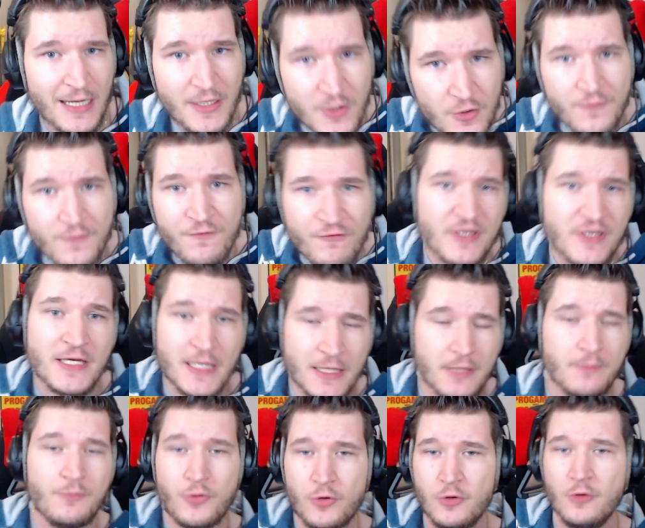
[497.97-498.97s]
I do think I
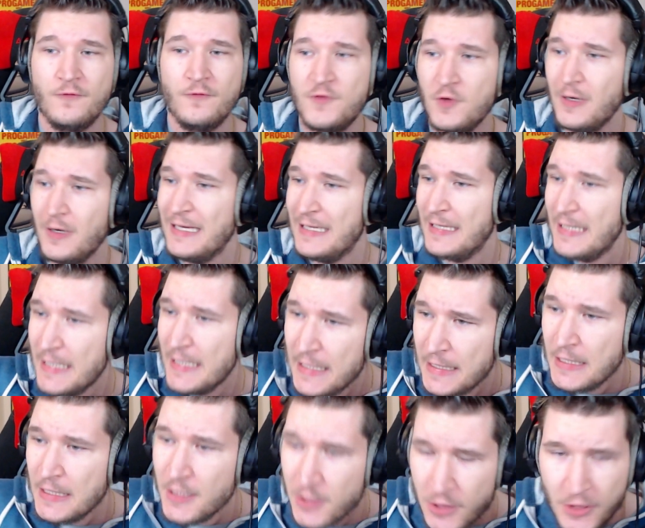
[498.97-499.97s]
improved. So,
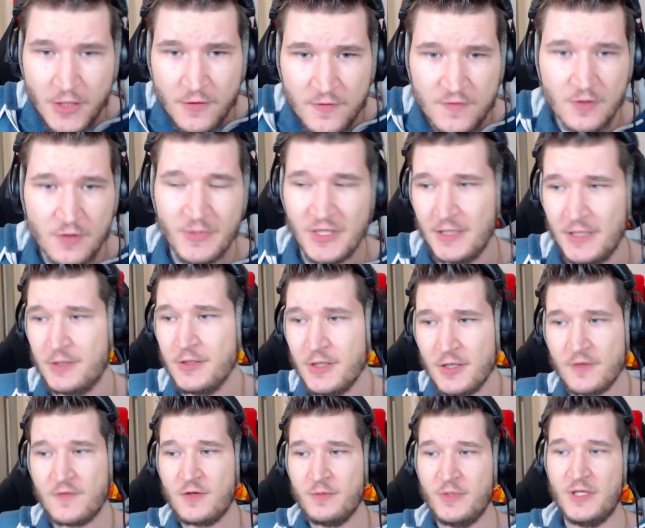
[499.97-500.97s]
kudos to me.
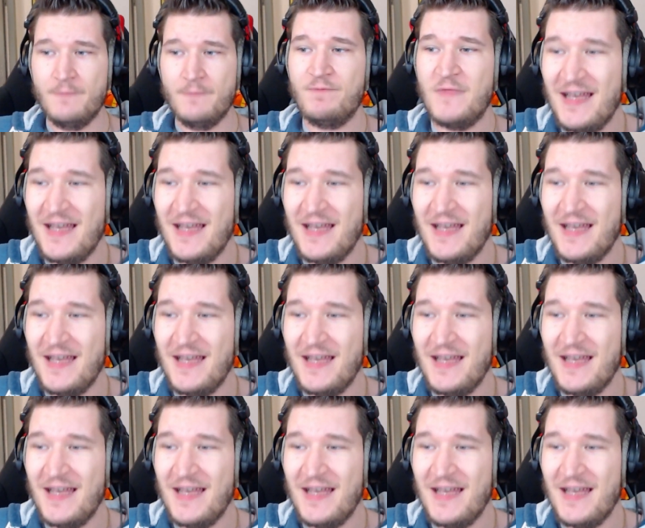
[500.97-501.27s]
Kudos to me.